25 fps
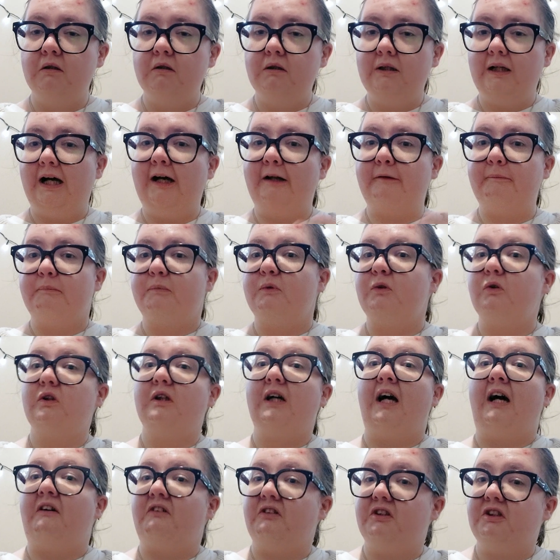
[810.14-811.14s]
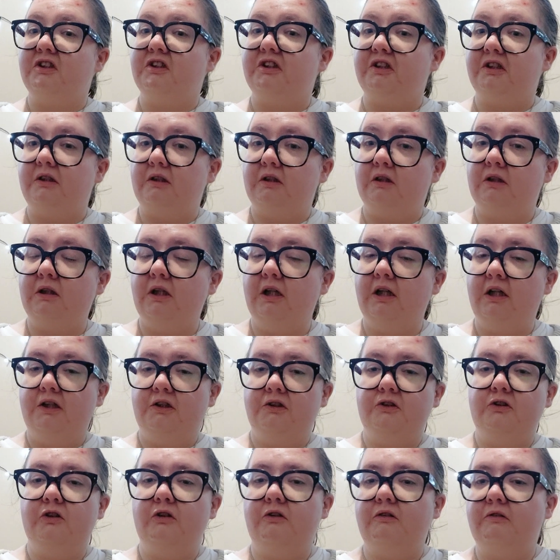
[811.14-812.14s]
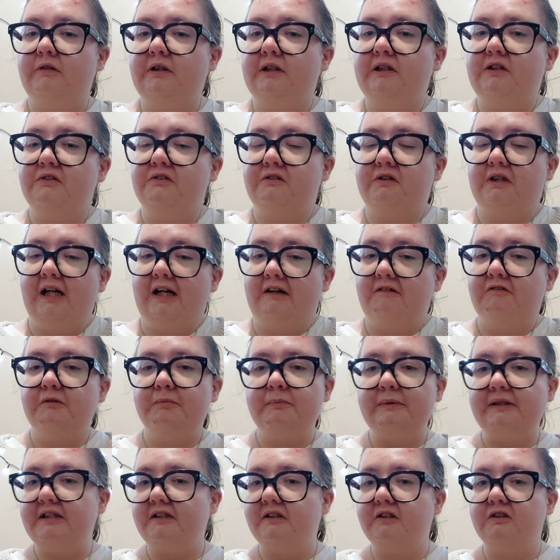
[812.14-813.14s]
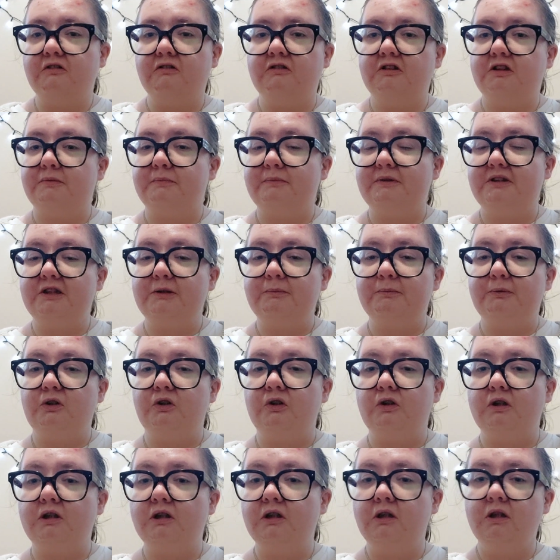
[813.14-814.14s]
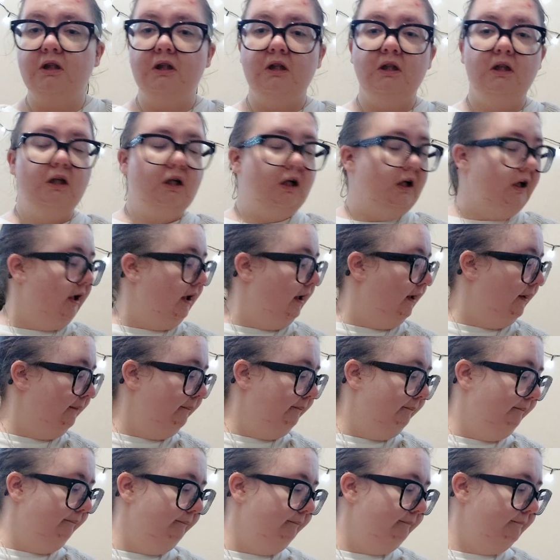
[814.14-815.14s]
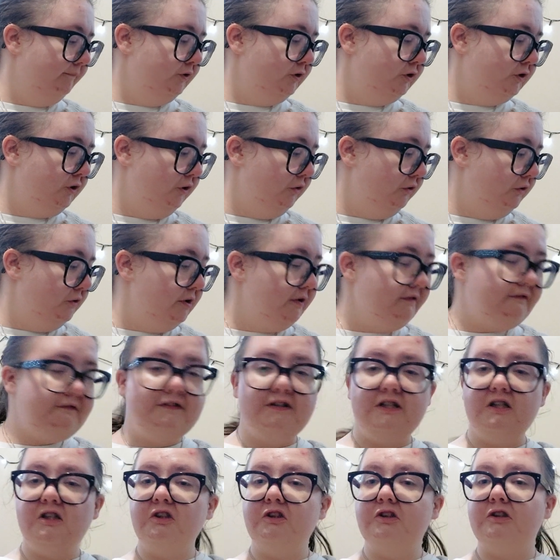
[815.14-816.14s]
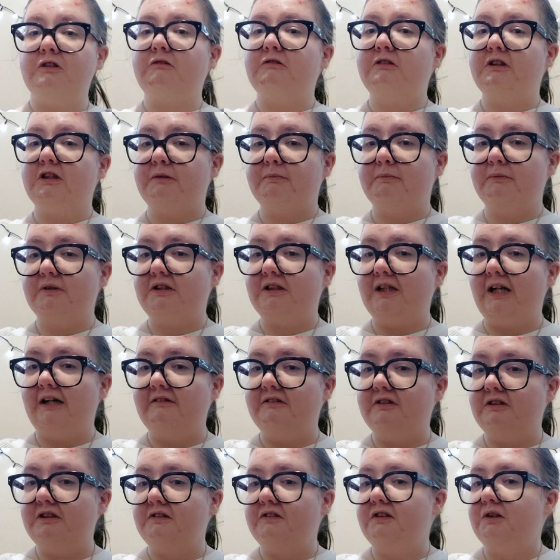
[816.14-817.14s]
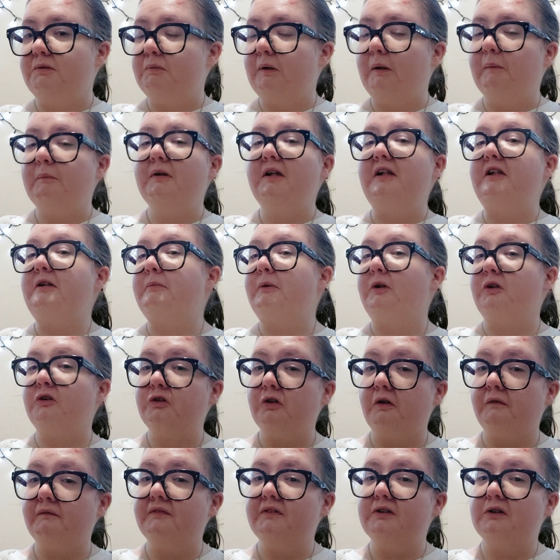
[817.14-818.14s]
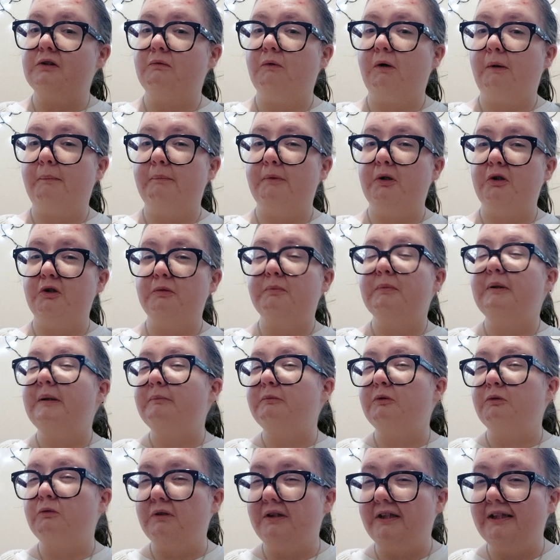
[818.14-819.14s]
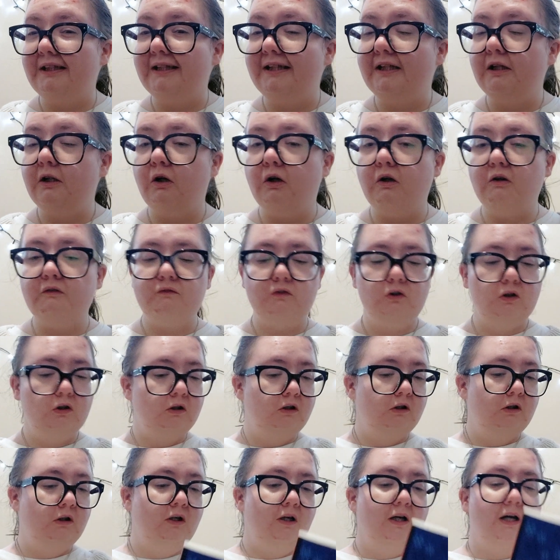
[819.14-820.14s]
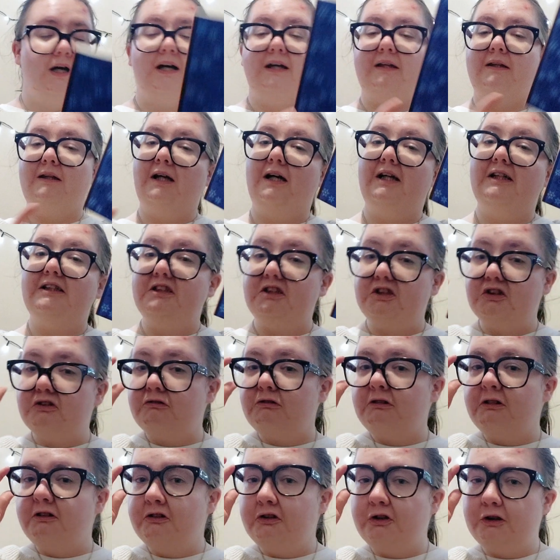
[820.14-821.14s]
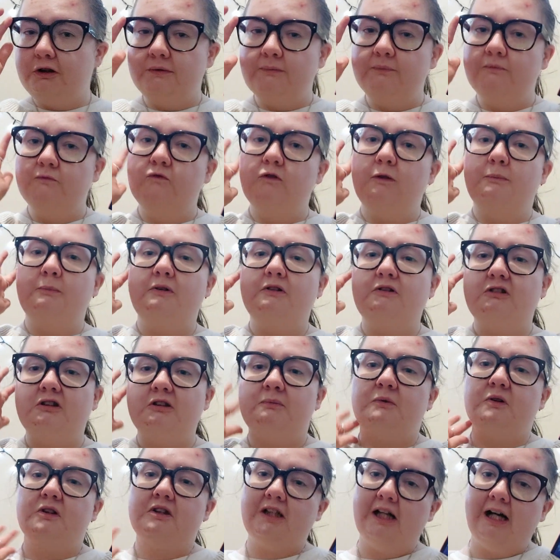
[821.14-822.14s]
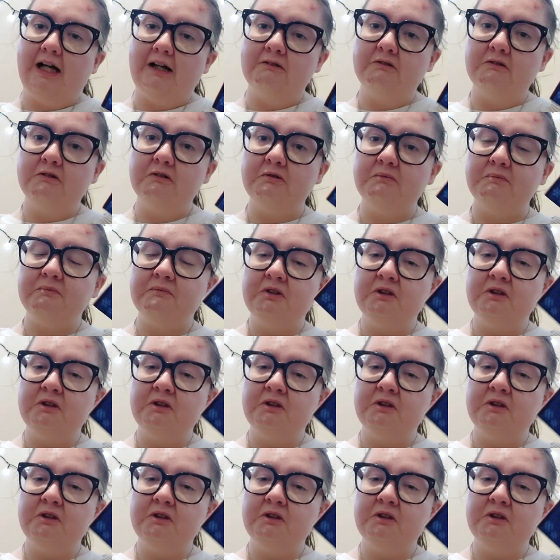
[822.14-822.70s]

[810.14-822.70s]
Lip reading: and book character, so it doesn't have to be a Christmassy book. So the first Christmas character is probably the most obvious one most people would think of, and that is Scrooge from A Christmas Carol,